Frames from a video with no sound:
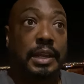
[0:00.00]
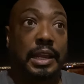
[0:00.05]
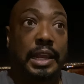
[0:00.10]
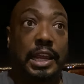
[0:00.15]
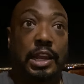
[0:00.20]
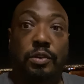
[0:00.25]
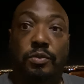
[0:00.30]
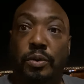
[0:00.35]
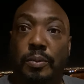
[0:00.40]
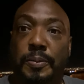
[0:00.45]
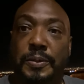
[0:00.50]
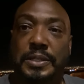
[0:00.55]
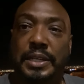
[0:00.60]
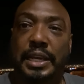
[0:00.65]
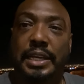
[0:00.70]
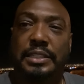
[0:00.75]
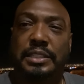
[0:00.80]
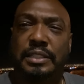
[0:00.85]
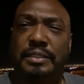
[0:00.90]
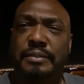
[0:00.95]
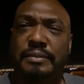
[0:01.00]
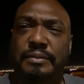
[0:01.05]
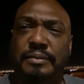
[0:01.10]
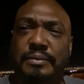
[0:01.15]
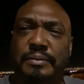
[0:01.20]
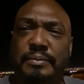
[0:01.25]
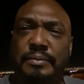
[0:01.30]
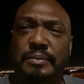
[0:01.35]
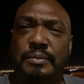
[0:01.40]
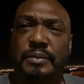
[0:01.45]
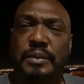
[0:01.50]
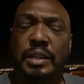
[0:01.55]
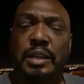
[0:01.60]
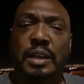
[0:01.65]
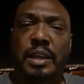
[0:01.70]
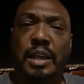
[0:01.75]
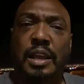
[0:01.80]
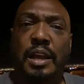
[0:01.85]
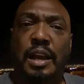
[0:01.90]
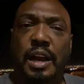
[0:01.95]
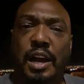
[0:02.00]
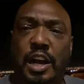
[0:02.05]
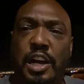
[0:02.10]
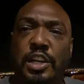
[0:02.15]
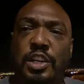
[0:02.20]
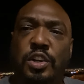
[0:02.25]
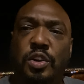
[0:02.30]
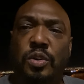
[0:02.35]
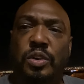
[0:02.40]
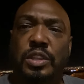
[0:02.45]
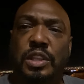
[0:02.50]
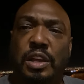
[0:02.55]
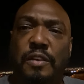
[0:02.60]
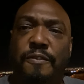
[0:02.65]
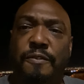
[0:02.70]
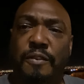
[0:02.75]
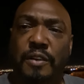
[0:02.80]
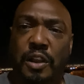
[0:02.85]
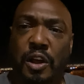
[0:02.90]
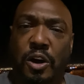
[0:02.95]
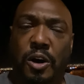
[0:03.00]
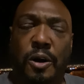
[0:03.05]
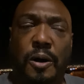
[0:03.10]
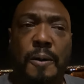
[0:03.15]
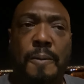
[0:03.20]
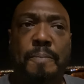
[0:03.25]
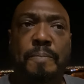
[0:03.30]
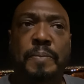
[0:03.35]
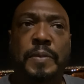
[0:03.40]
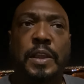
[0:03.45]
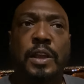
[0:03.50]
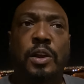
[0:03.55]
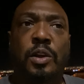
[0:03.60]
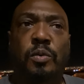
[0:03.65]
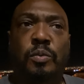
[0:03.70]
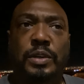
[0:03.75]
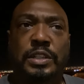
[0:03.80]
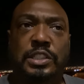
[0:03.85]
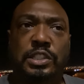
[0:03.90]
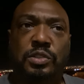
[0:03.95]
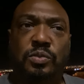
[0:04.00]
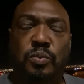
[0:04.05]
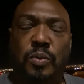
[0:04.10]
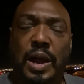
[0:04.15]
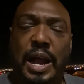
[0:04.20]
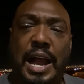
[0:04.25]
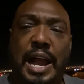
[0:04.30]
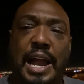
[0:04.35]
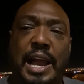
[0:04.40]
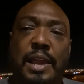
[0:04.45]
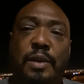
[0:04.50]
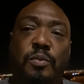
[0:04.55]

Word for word: equal protection under the law, which is why